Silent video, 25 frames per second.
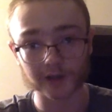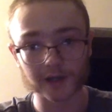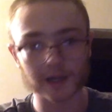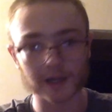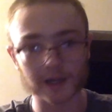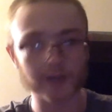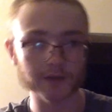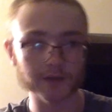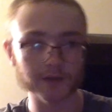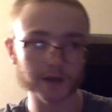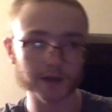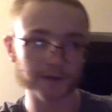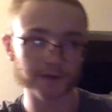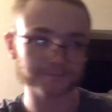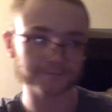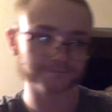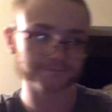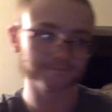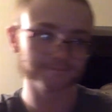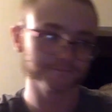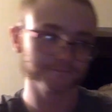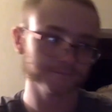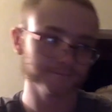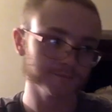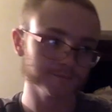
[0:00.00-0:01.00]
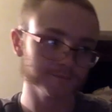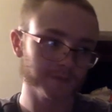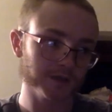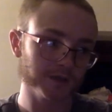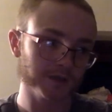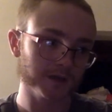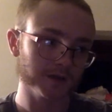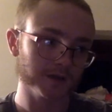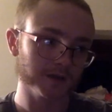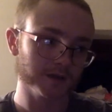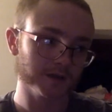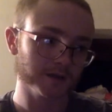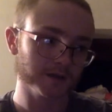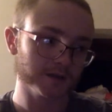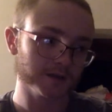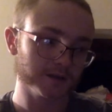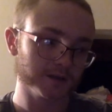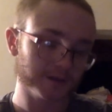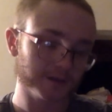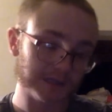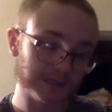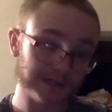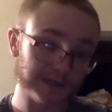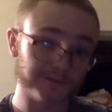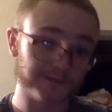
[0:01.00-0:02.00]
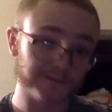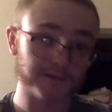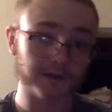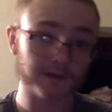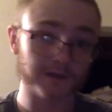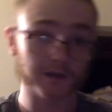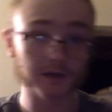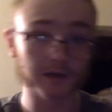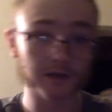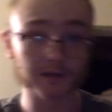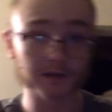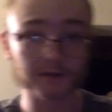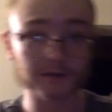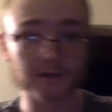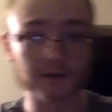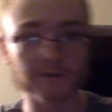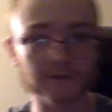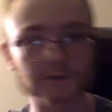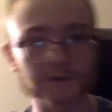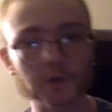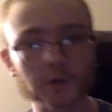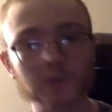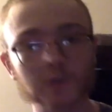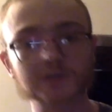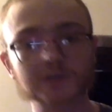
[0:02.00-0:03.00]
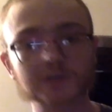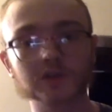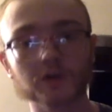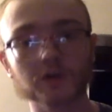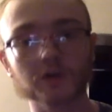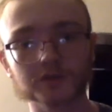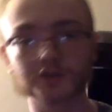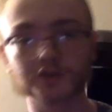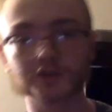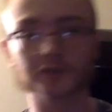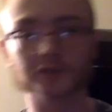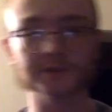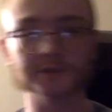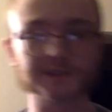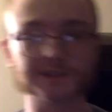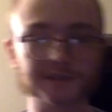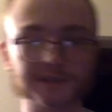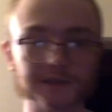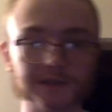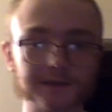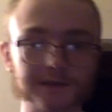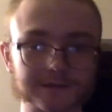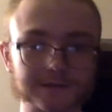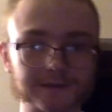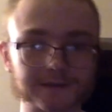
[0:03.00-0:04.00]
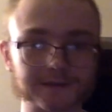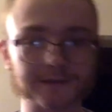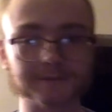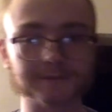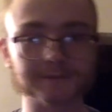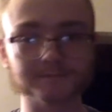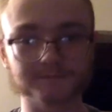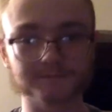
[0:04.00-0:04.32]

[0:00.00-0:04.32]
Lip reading: and then influenced all the German states, and then